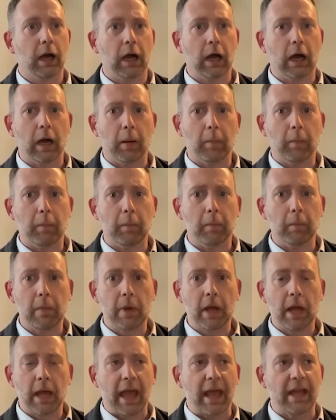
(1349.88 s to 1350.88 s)
And
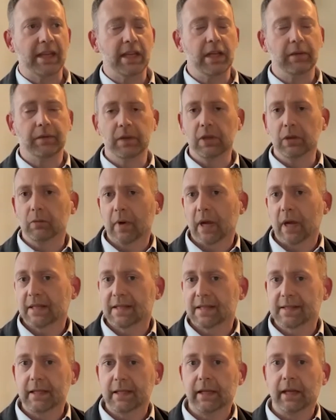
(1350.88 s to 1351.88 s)
even the Red
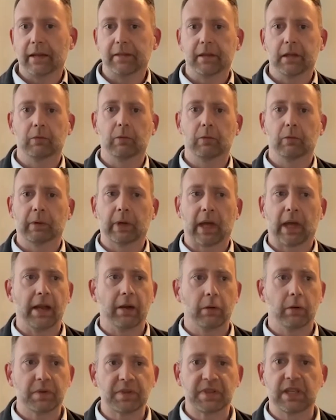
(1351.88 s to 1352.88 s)
Sea, I think,
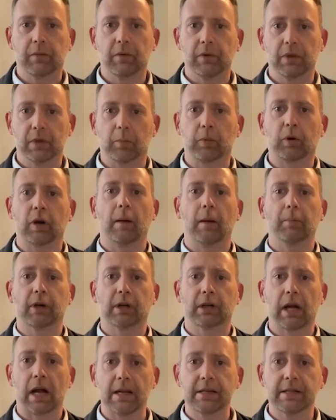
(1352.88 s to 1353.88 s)
kind of was given the proper
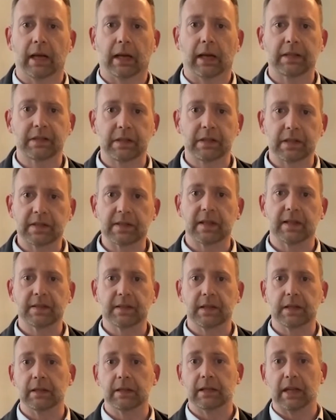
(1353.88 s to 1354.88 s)
context in the
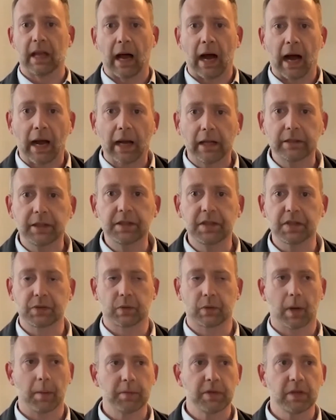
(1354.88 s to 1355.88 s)
sense that highly
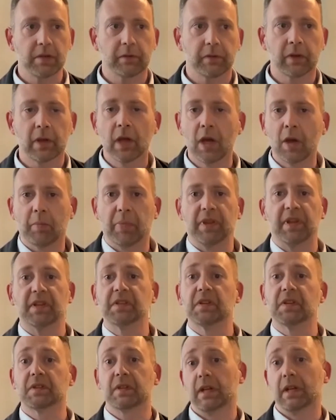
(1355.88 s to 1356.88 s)
disruptive, but
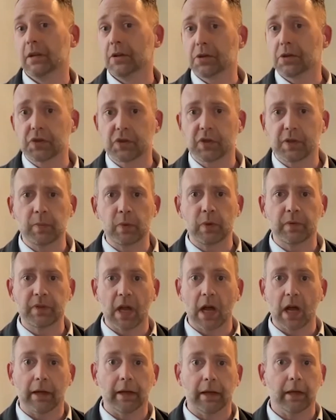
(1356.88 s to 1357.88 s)
this is an industry moves
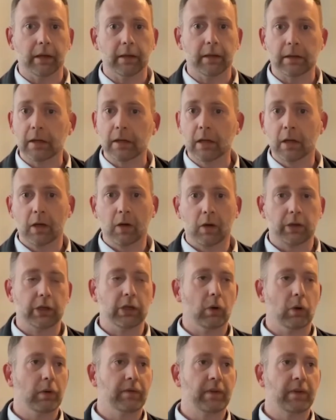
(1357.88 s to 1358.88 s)
on. And,
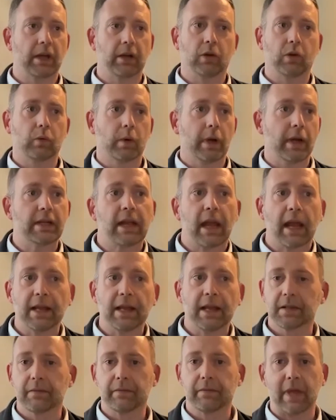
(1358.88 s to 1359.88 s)
we've got a great
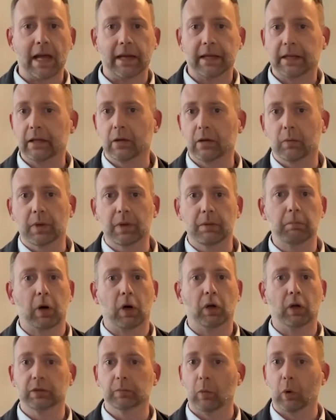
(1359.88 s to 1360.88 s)
case of that here with
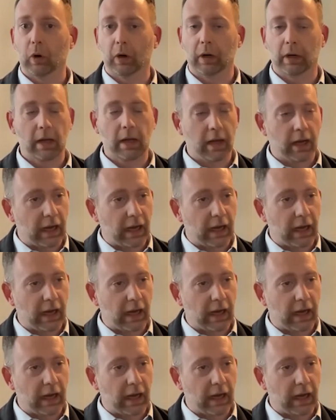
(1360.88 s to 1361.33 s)
Baltimore.